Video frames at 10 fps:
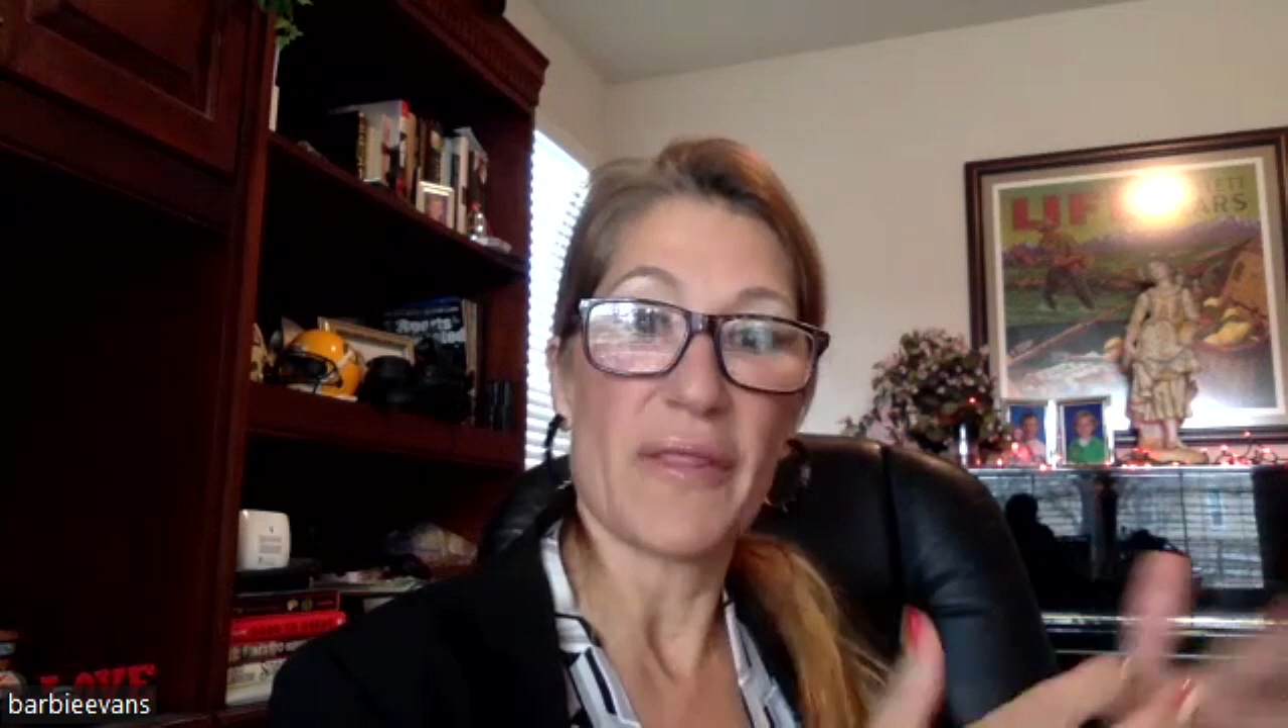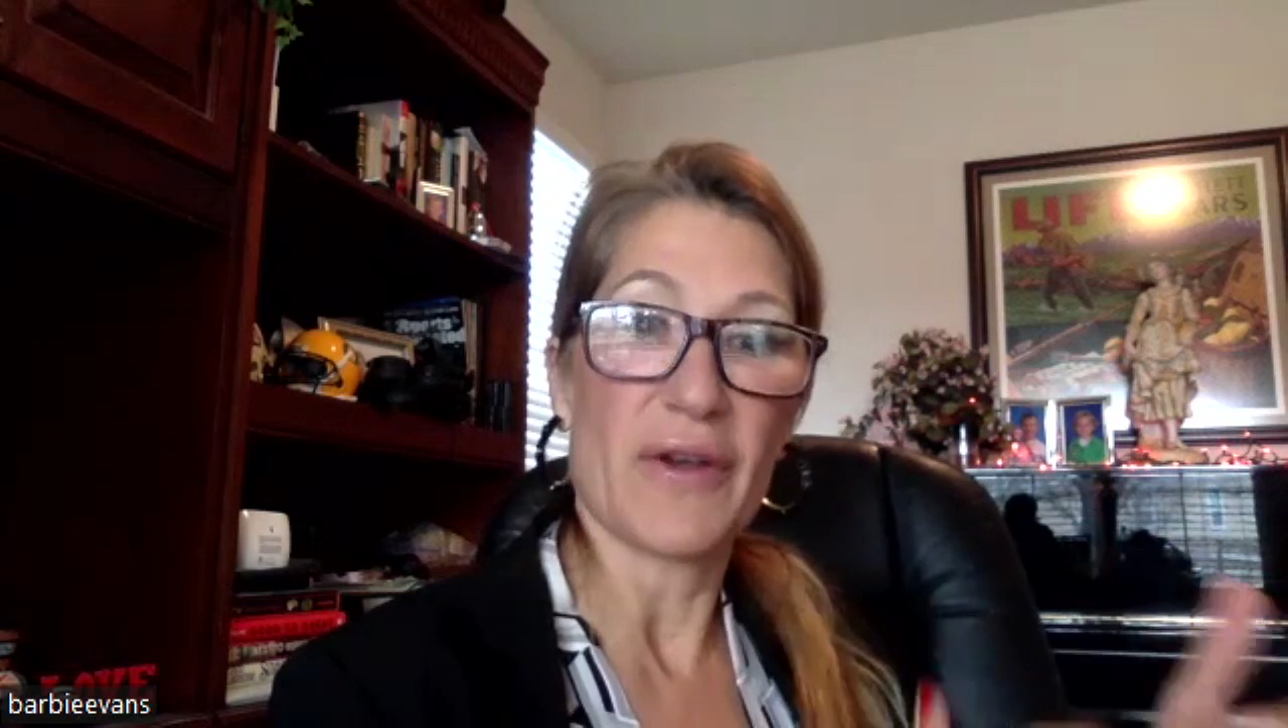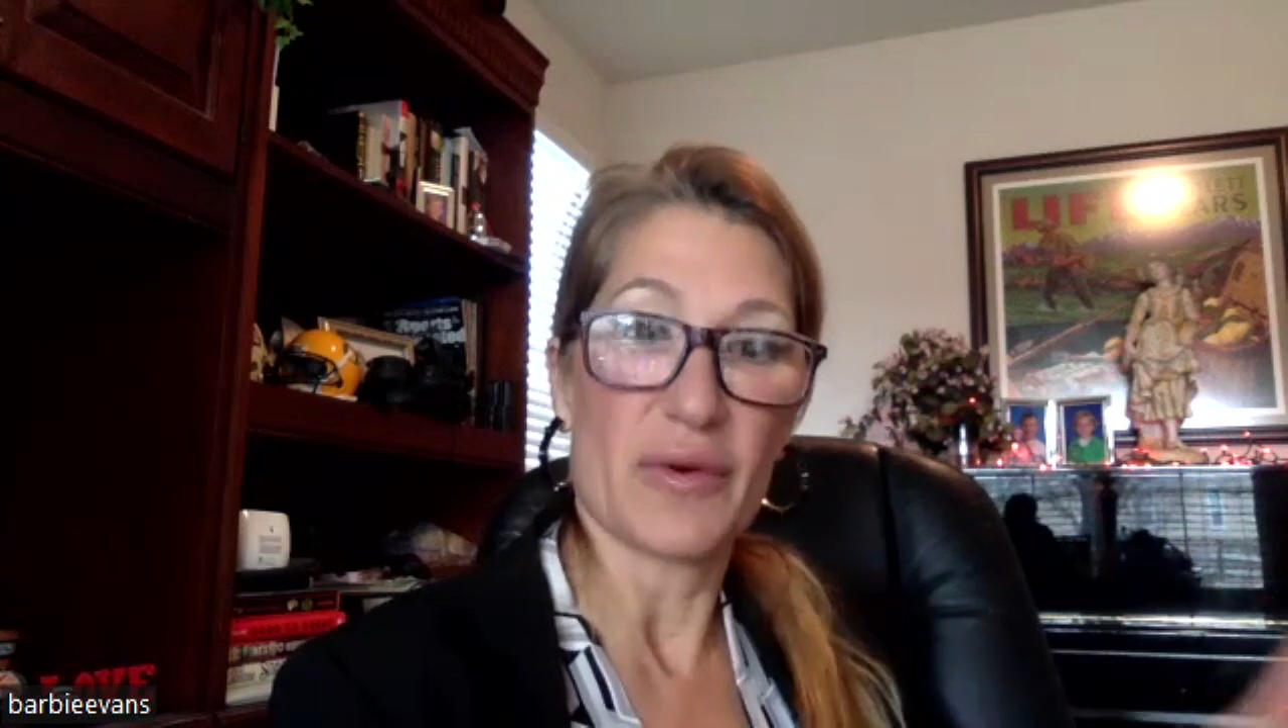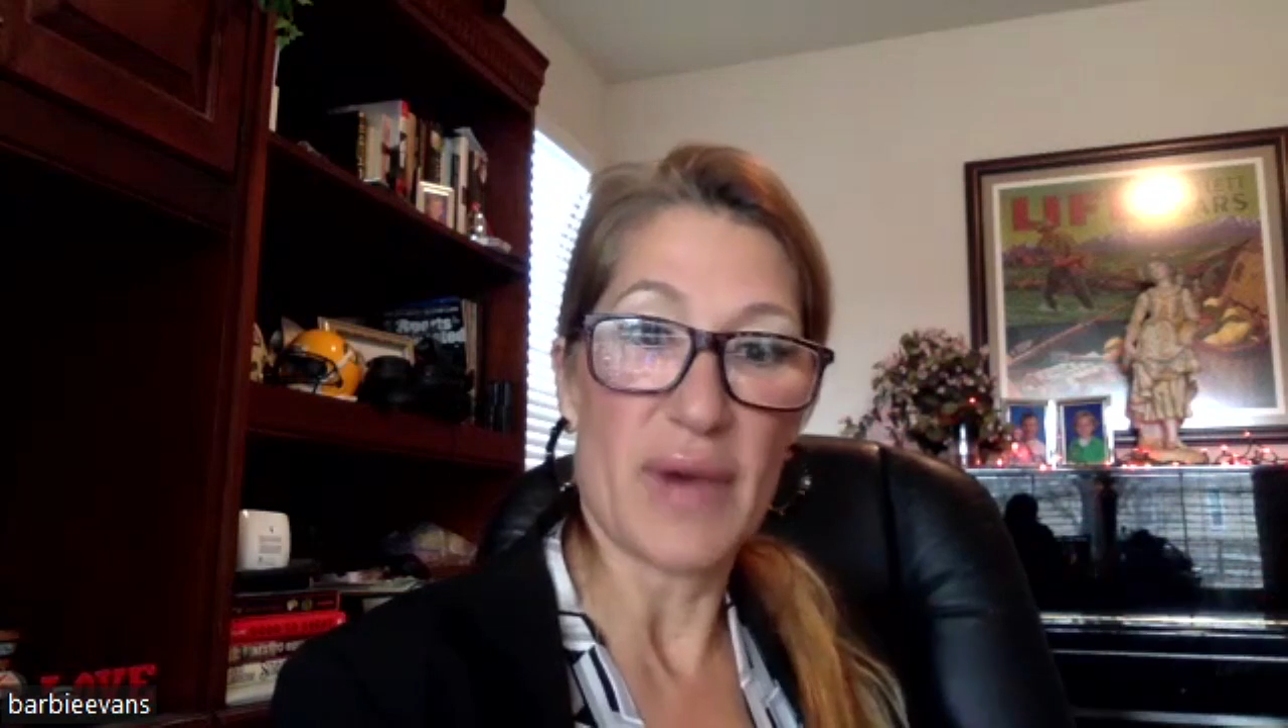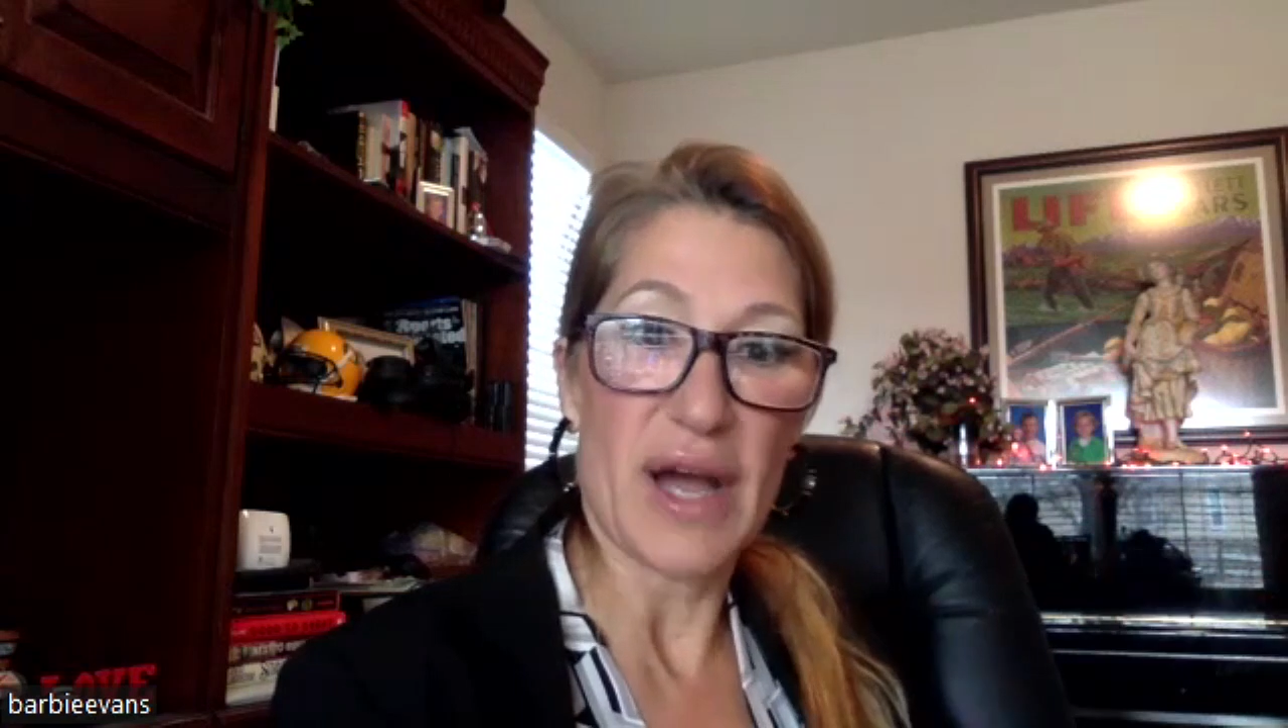
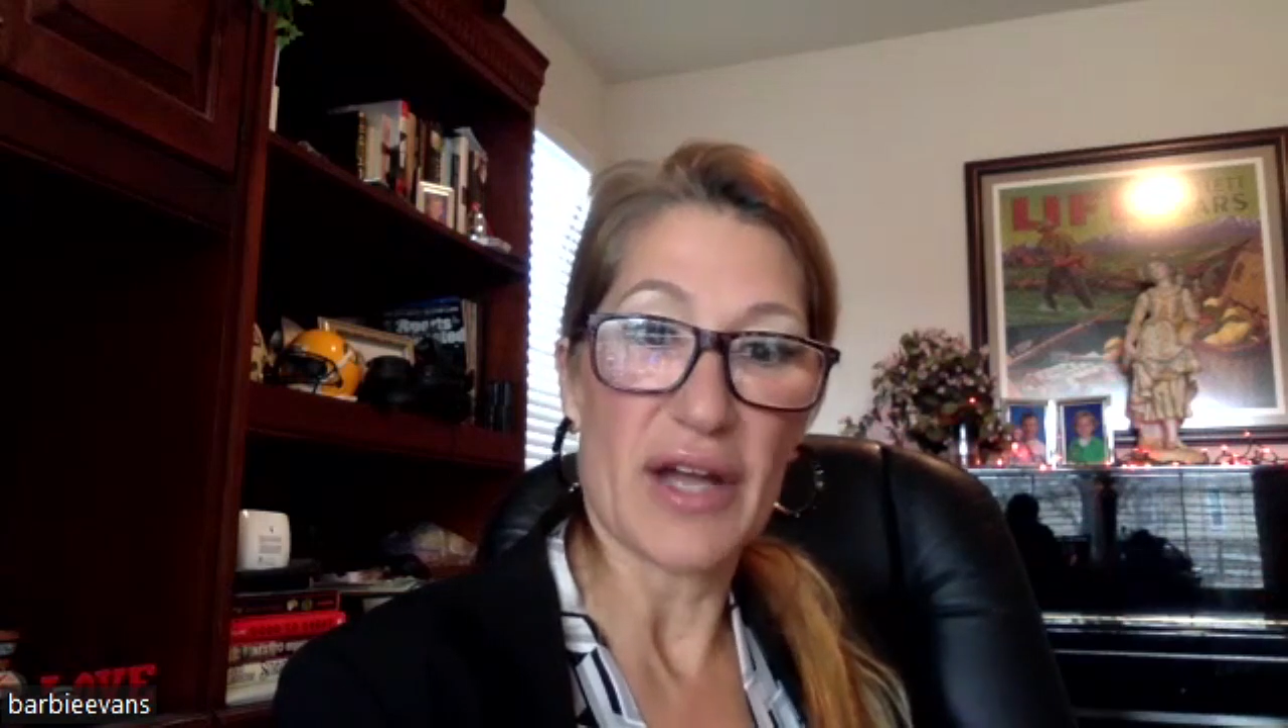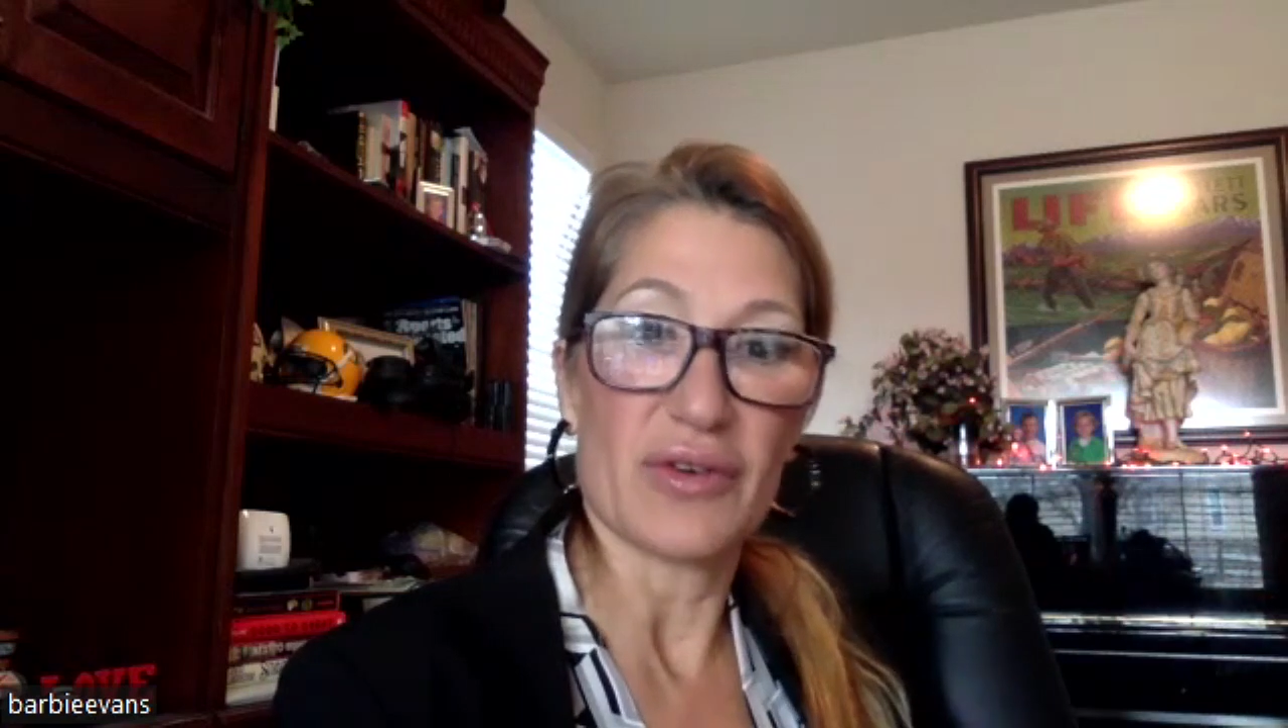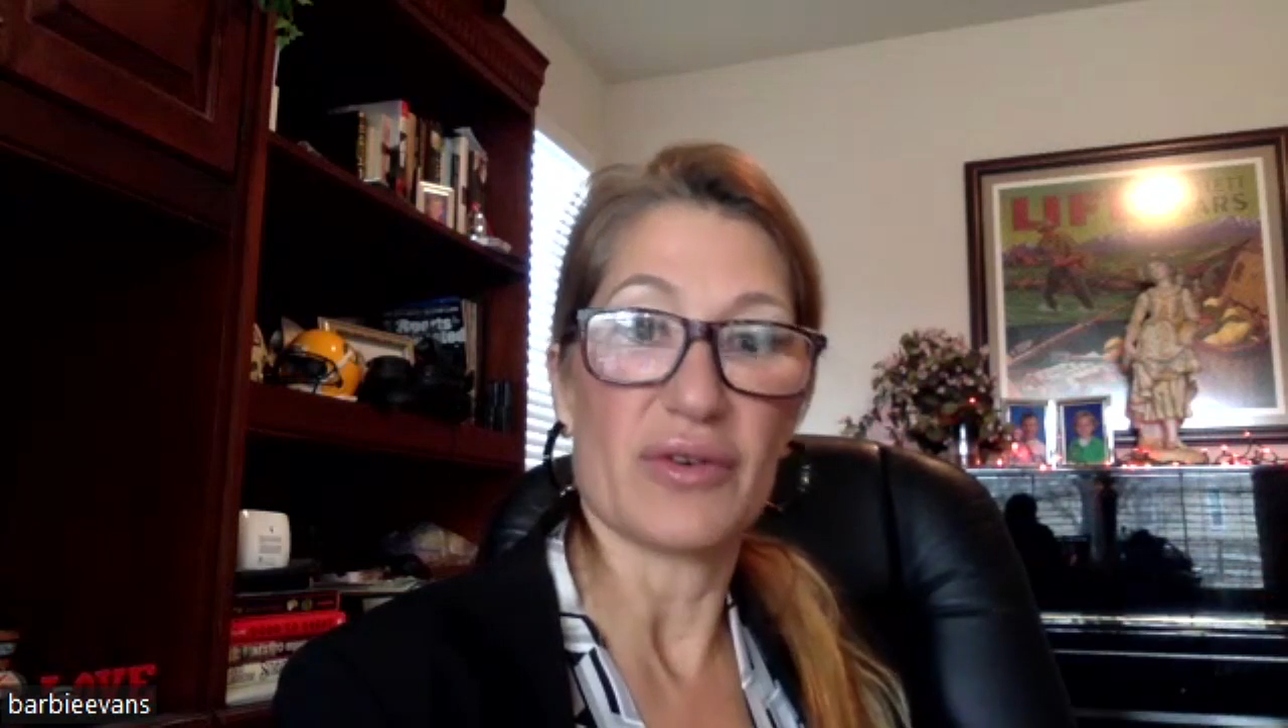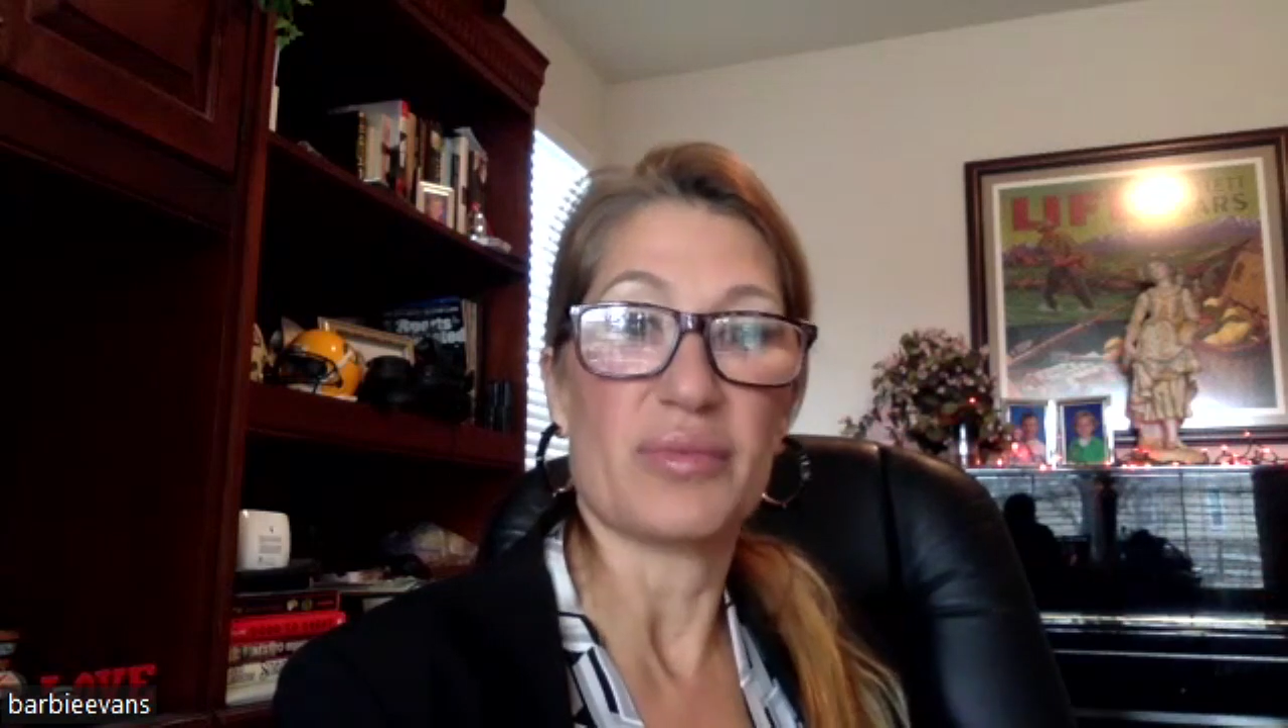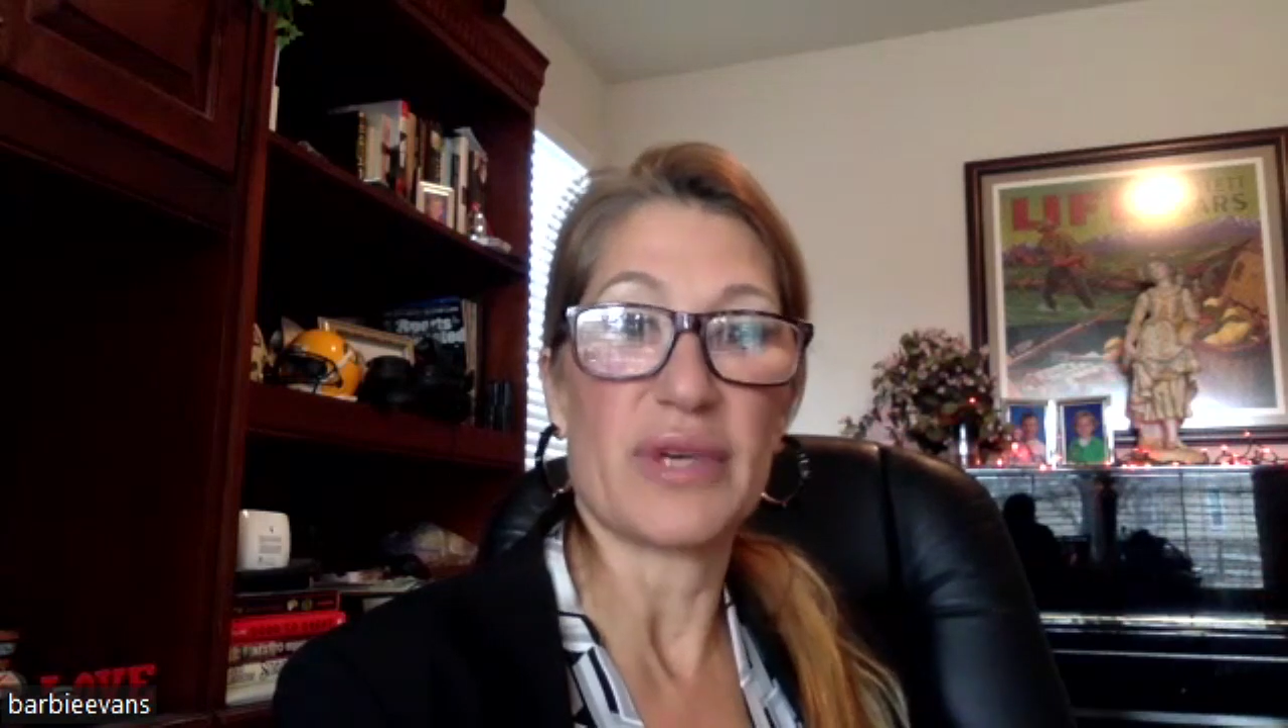their bio